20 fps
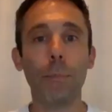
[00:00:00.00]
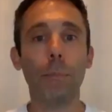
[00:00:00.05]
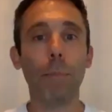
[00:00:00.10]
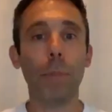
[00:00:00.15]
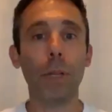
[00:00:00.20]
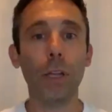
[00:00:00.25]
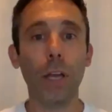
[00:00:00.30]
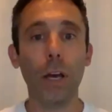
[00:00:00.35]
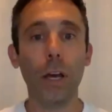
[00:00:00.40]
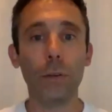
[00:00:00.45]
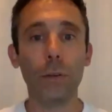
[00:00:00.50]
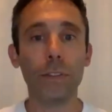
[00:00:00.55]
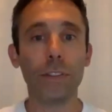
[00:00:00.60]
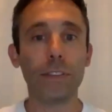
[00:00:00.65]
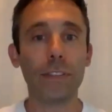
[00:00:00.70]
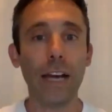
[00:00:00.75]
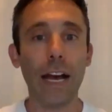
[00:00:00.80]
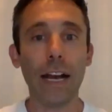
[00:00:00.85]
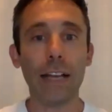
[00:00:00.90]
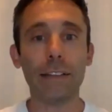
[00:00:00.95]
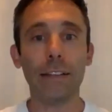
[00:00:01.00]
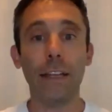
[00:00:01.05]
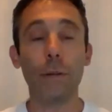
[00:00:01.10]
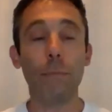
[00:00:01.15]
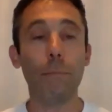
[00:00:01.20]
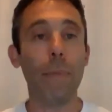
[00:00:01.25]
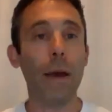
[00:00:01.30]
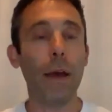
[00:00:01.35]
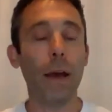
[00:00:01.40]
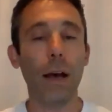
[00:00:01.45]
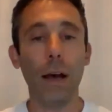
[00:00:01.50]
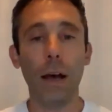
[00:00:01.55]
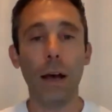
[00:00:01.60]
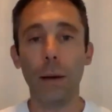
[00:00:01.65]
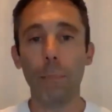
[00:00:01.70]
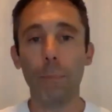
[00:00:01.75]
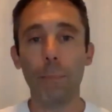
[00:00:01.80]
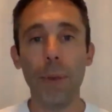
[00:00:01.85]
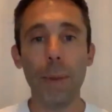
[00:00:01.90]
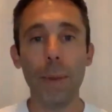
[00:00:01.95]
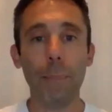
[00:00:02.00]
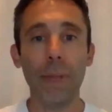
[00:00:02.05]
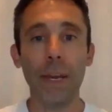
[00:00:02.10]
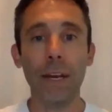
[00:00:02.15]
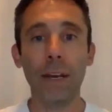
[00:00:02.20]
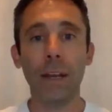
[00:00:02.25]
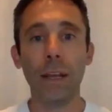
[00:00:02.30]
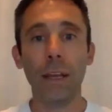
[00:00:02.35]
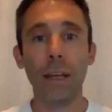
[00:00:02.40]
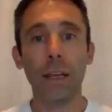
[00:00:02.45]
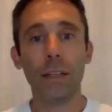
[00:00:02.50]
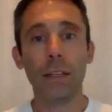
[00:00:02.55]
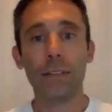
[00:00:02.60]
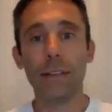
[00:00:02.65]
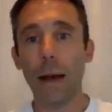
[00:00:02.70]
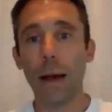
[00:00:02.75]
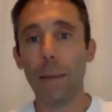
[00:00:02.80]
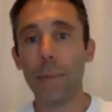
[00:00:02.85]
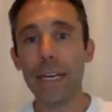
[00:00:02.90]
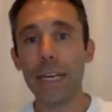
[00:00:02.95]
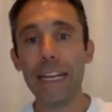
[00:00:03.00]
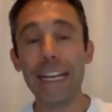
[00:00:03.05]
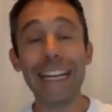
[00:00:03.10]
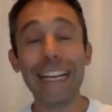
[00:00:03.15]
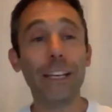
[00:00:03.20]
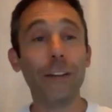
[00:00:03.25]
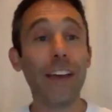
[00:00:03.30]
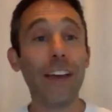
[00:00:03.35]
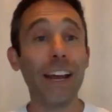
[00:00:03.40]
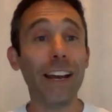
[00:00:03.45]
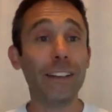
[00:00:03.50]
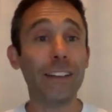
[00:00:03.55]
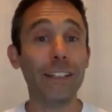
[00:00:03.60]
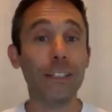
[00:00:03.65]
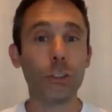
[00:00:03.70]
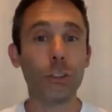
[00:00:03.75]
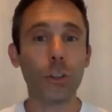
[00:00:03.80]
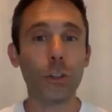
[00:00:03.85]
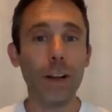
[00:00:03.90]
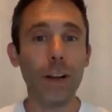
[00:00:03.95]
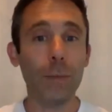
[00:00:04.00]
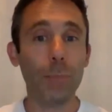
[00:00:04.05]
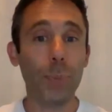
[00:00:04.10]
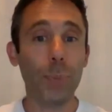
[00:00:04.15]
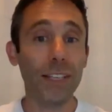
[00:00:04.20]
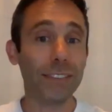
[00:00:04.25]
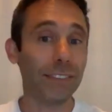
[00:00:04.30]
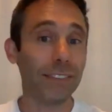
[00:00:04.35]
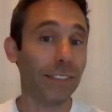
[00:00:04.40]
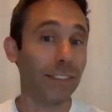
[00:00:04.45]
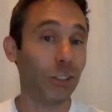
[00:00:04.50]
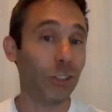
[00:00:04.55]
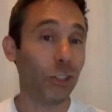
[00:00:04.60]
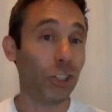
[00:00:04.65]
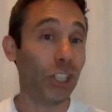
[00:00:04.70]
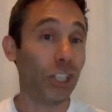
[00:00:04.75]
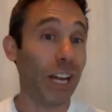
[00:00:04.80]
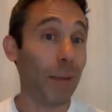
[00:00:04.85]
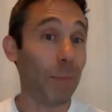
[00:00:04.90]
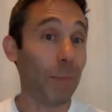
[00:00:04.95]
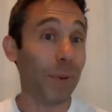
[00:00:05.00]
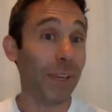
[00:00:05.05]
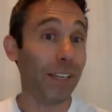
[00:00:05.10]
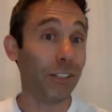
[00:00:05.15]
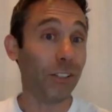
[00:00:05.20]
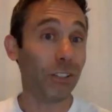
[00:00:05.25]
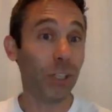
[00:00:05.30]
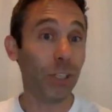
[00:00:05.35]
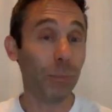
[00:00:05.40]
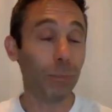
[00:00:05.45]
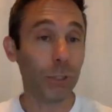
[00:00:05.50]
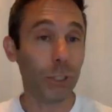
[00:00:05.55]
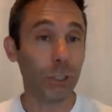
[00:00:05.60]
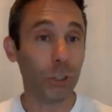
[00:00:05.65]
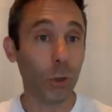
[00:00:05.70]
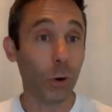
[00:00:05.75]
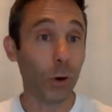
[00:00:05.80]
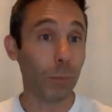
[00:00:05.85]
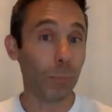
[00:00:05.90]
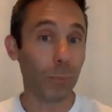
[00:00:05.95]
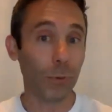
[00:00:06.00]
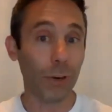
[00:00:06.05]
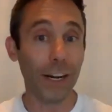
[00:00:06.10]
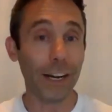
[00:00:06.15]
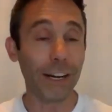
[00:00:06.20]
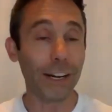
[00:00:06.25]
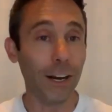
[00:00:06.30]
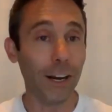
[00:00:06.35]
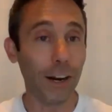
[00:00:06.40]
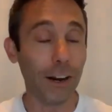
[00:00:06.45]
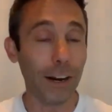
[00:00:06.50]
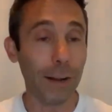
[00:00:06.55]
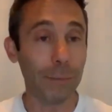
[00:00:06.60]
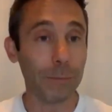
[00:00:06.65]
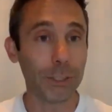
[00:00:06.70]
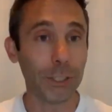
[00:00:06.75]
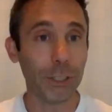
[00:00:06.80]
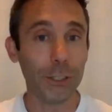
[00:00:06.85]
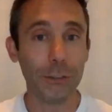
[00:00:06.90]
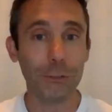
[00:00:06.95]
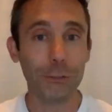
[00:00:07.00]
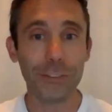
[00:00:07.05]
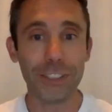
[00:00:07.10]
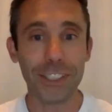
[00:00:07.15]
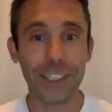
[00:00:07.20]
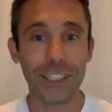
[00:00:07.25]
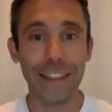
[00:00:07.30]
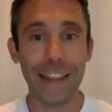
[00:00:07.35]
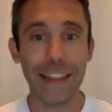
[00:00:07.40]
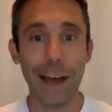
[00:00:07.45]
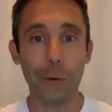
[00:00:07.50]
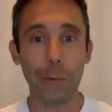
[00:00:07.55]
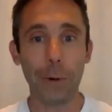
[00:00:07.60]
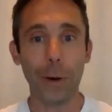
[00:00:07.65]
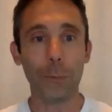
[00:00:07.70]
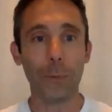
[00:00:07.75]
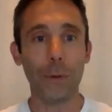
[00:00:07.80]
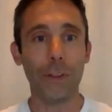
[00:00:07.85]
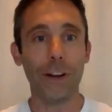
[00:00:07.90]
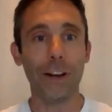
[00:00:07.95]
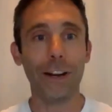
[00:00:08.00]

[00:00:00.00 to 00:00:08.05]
Malone, Stockton, Pippen, Dominique. You've got a Detroit Pistons championship short print card. I'm sure you've seen that one where they're